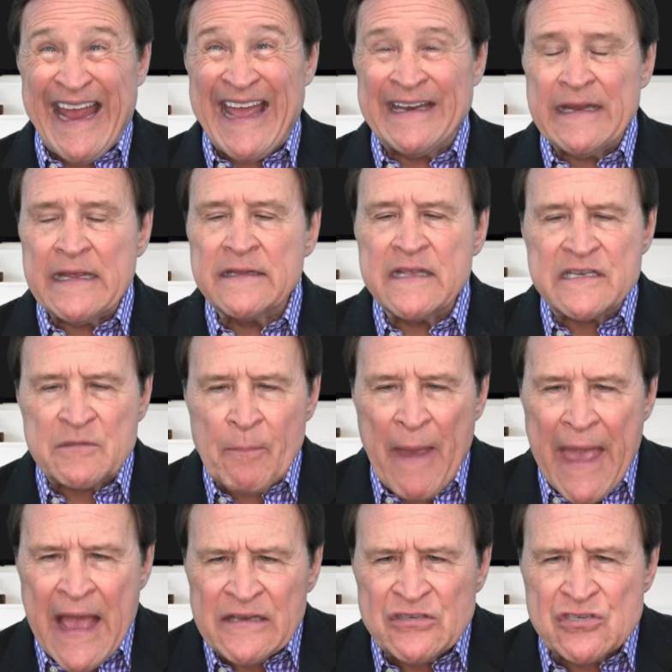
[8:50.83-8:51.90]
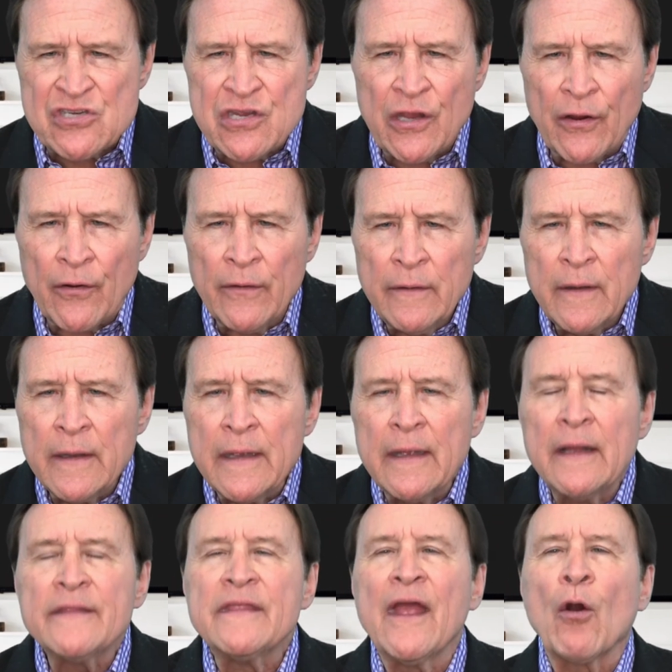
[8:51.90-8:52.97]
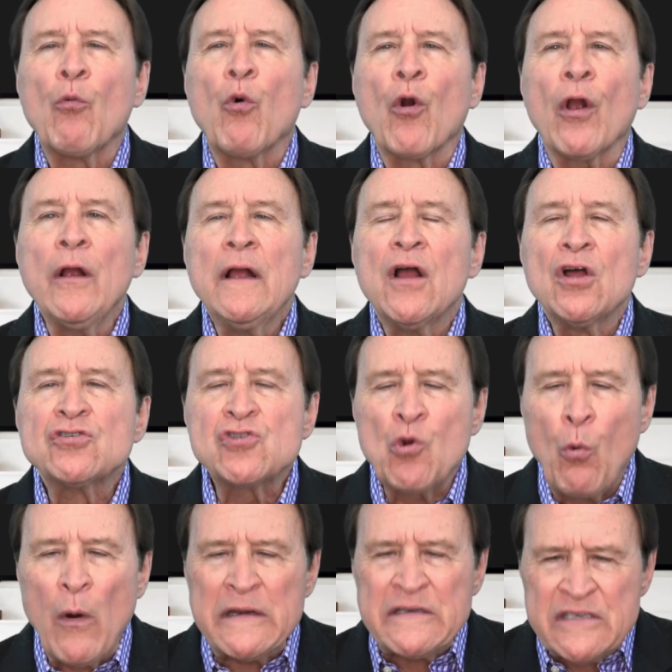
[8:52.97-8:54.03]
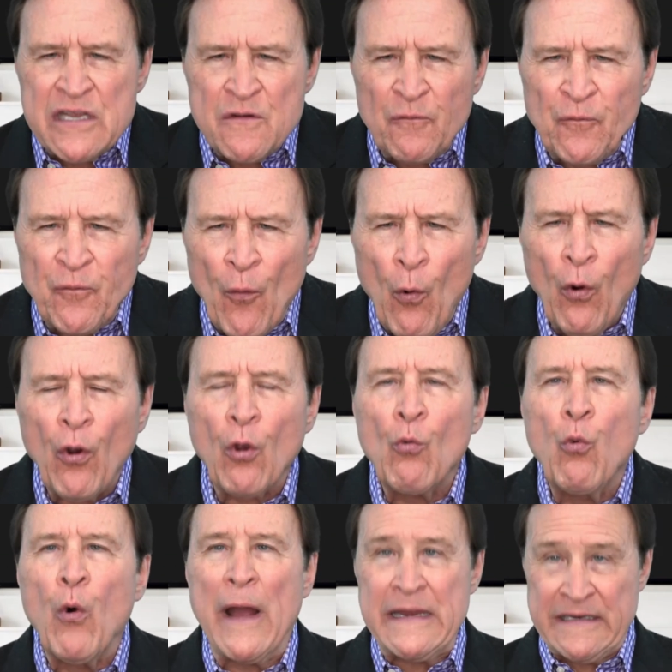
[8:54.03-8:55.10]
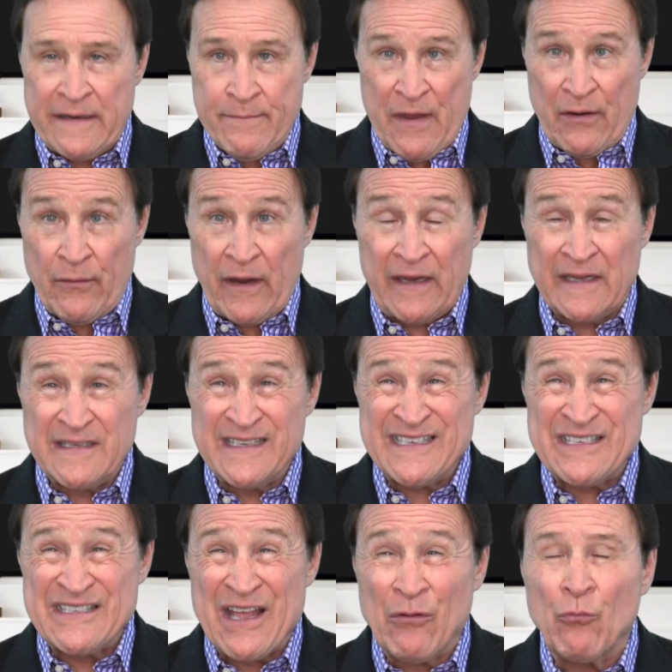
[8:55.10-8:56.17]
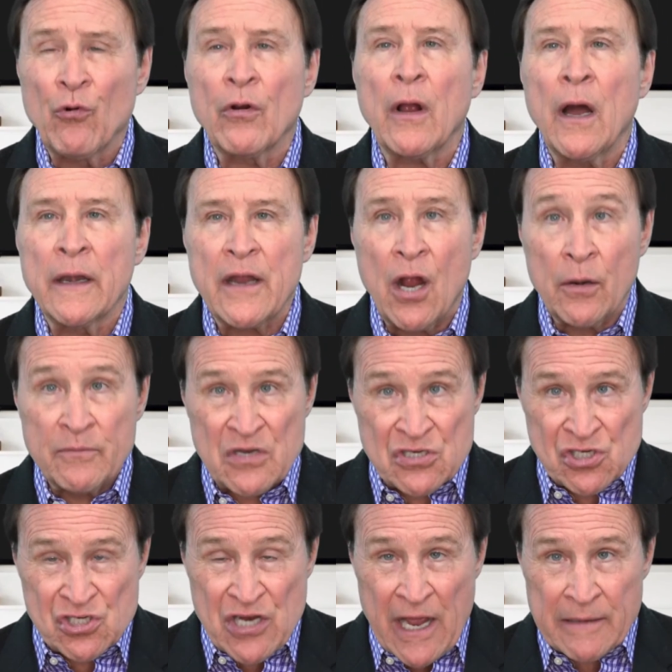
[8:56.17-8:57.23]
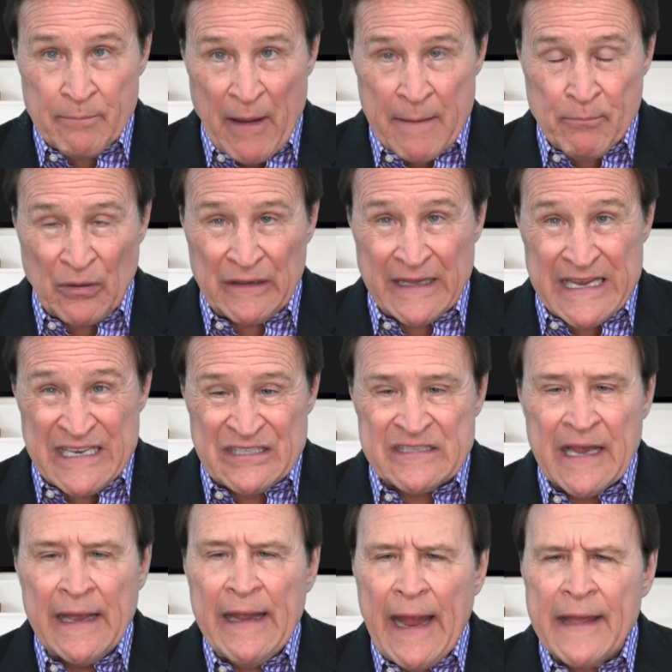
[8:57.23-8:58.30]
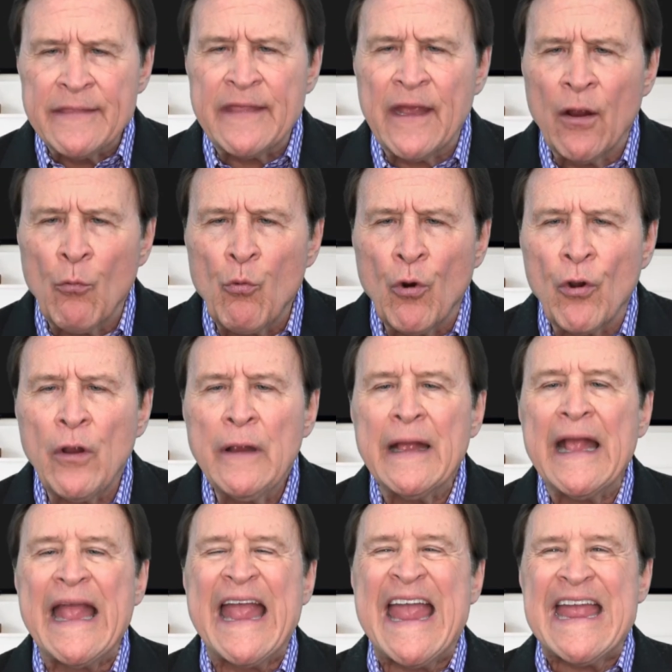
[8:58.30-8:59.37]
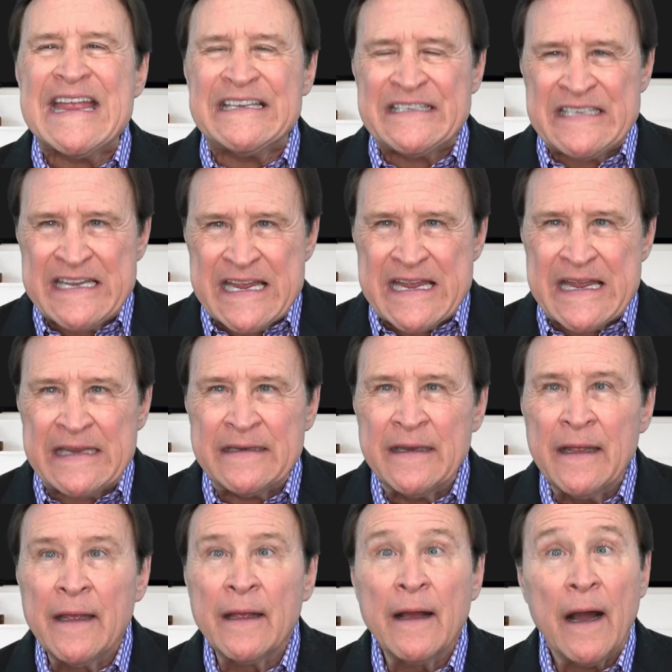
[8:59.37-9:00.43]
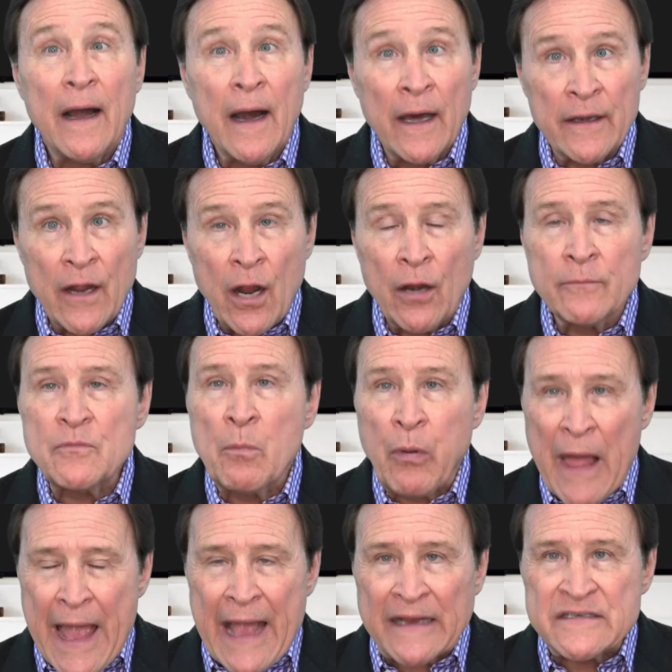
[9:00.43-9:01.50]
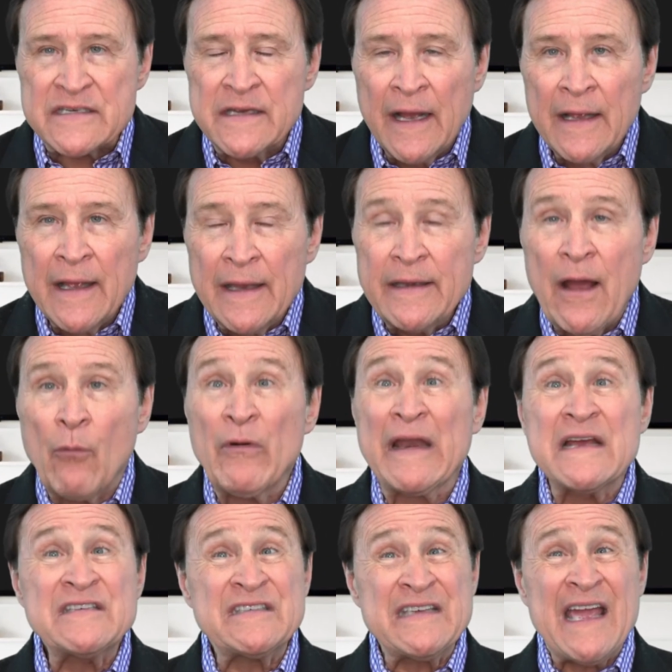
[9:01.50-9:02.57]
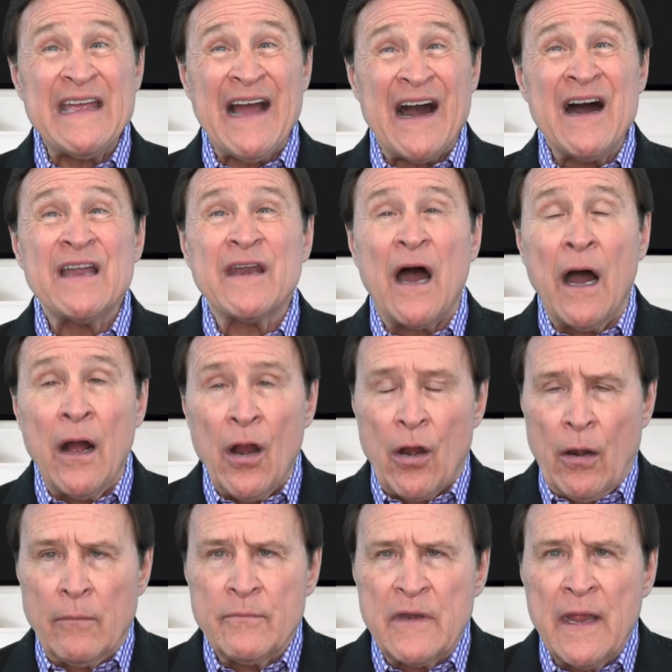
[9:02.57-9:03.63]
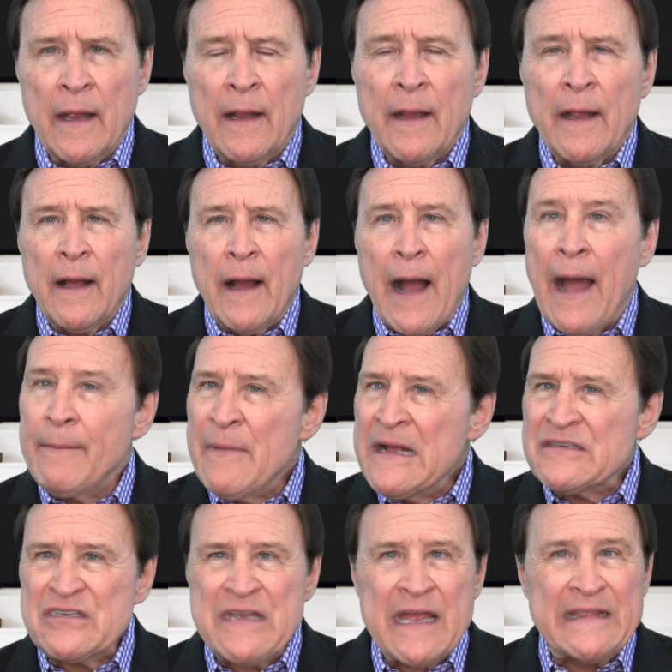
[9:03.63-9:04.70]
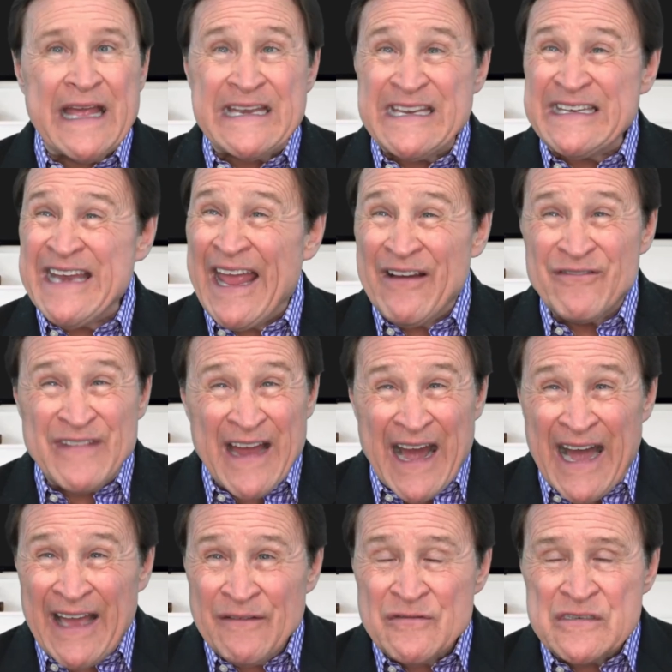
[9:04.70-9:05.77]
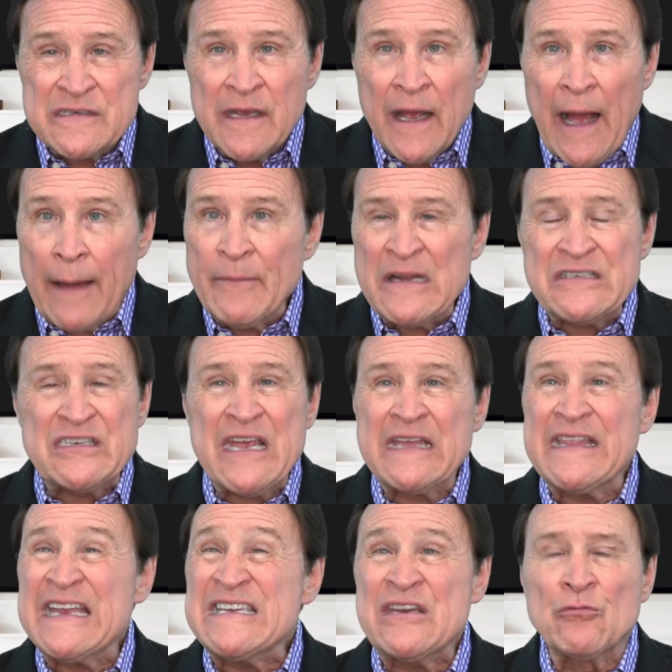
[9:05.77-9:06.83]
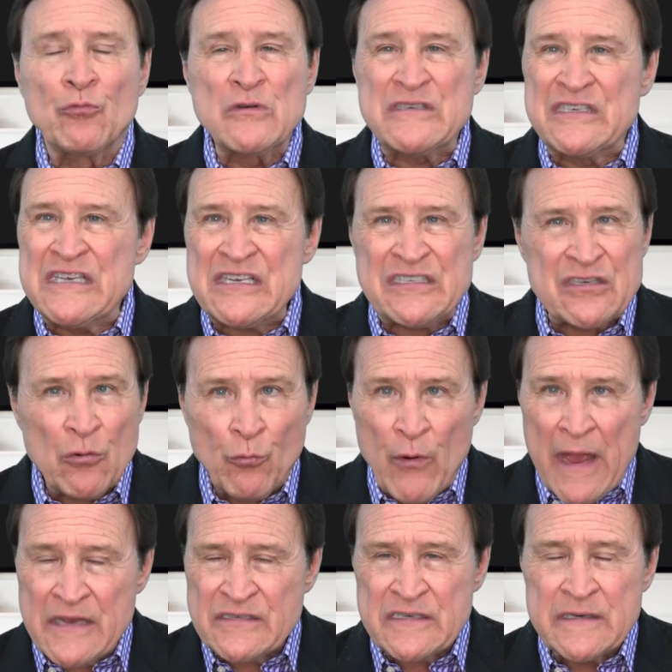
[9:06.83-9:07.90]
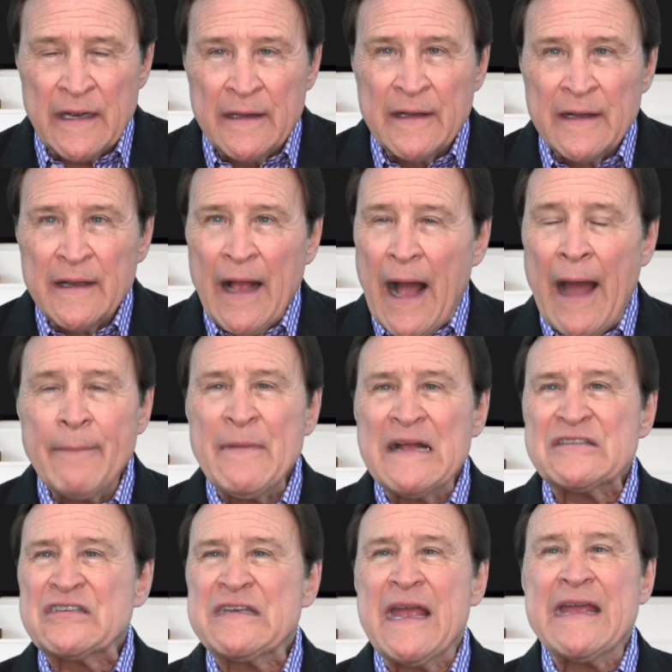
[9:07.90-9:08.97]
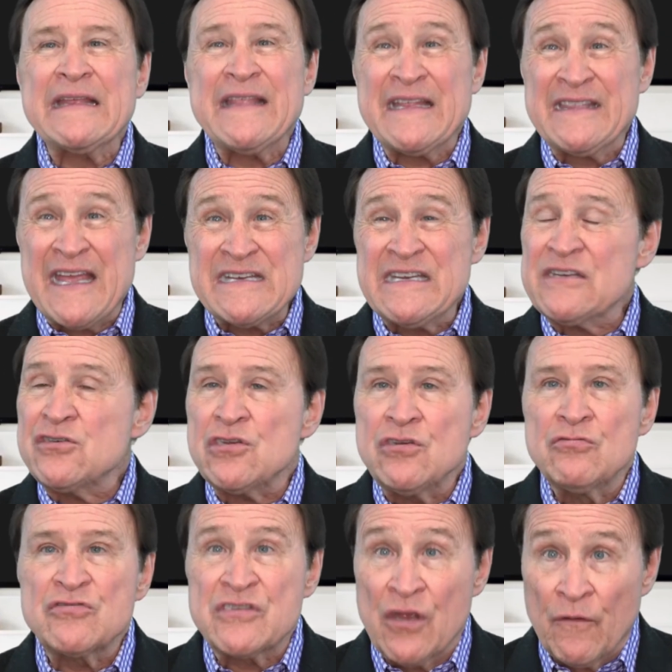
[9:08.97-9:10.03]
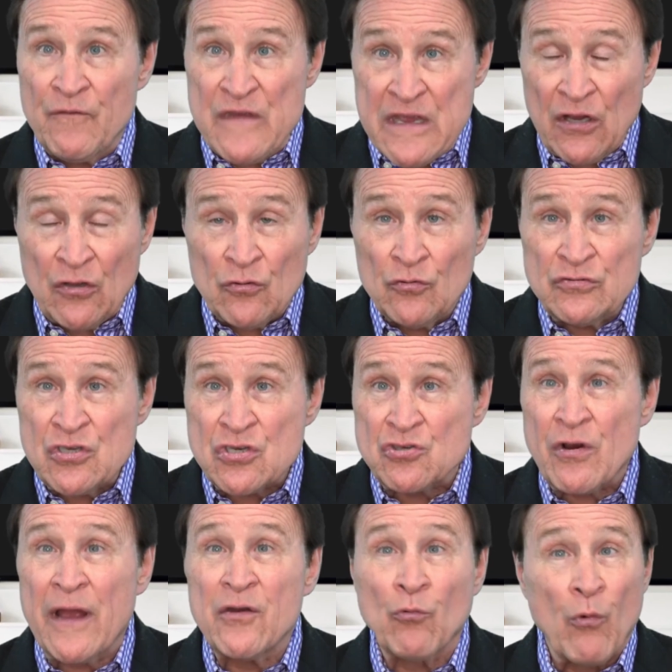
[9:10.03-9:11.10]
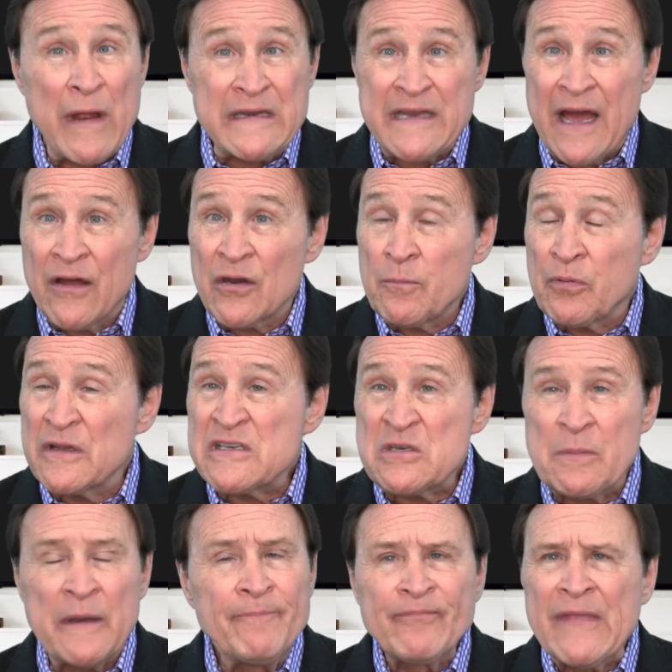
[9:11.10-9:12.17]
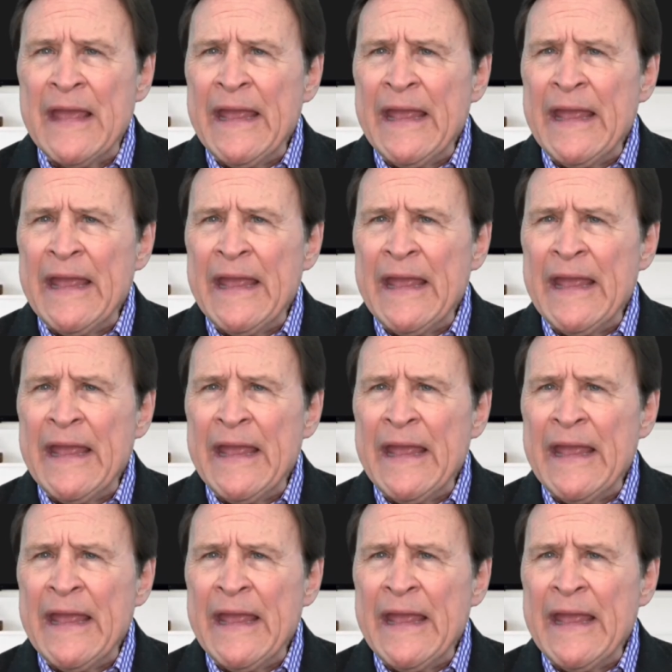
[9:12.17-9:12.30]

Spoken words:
And in this past year, there were 24 white Americans that were unarmed and shot by police, and there were 18 unarmed blacks. Now, when I say unarmed, I'm not saying they didn't have knives. I'm not saying they didn't resist arrest. I'm not saying that they didn't use their vehicle to try and run down a policeman.